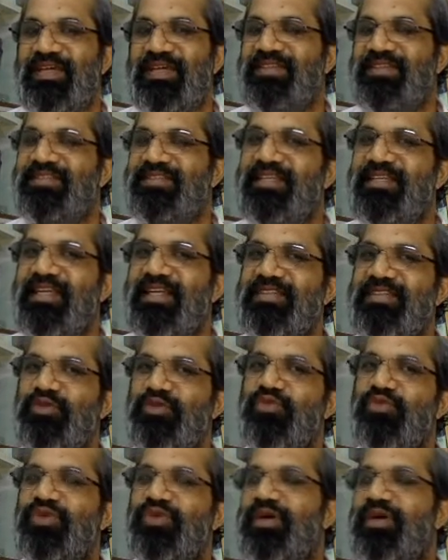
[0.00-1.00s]
As in the case
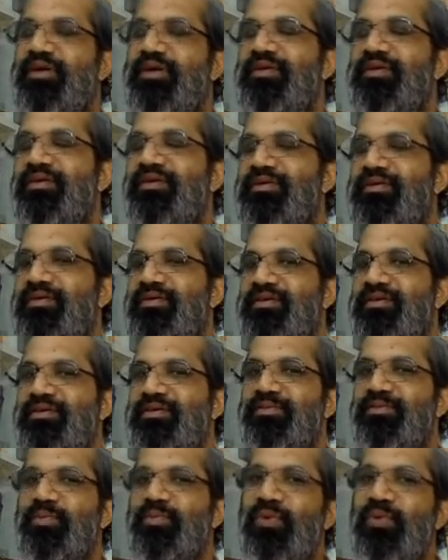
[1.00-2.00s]
of
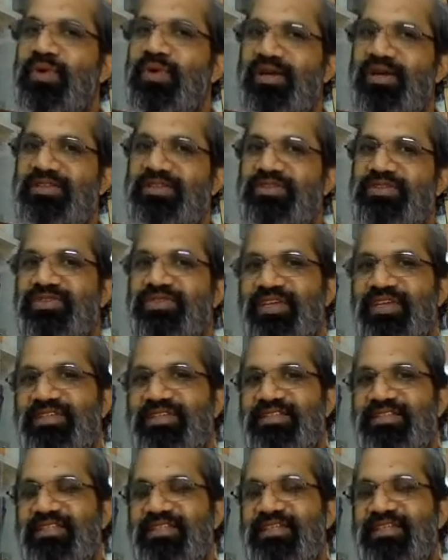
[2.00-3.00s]
Moore also, we have
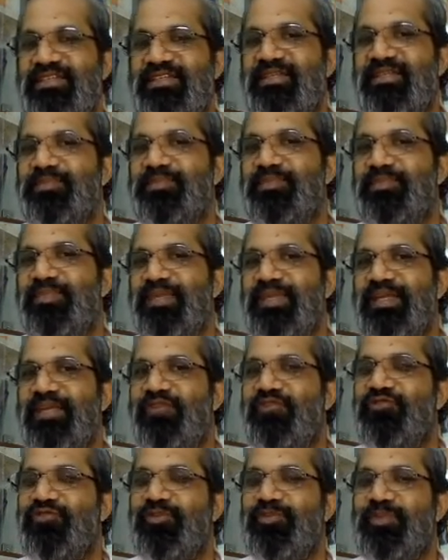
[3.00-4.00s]
seen that the meaning
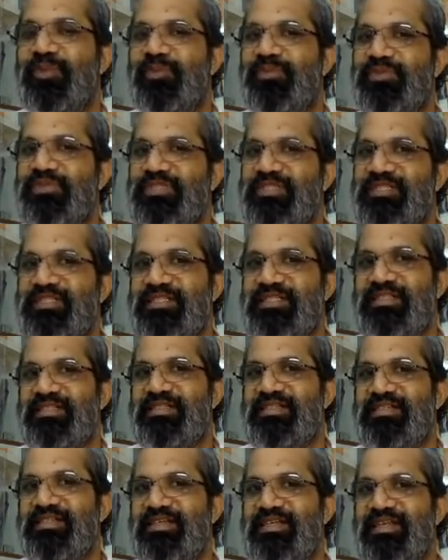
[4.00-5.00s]
of a proposition
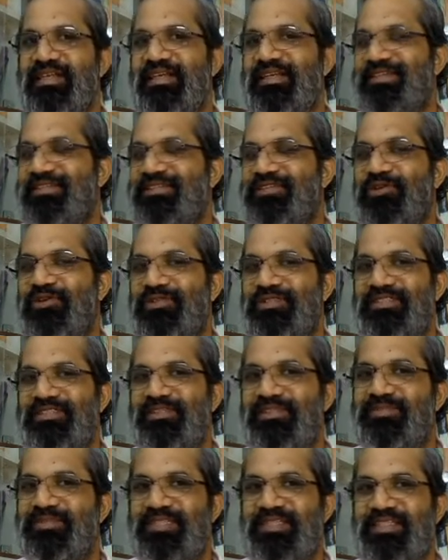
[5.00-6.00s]
is not
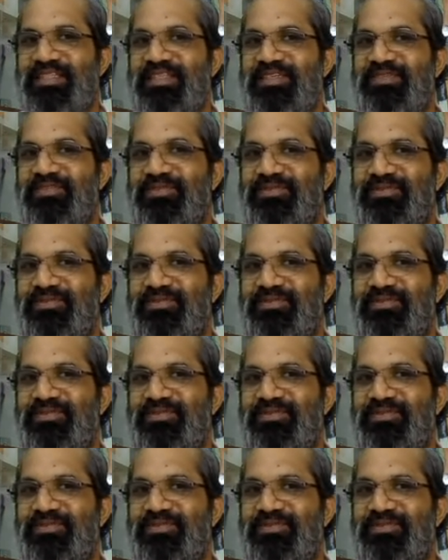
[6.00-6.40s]
subjective.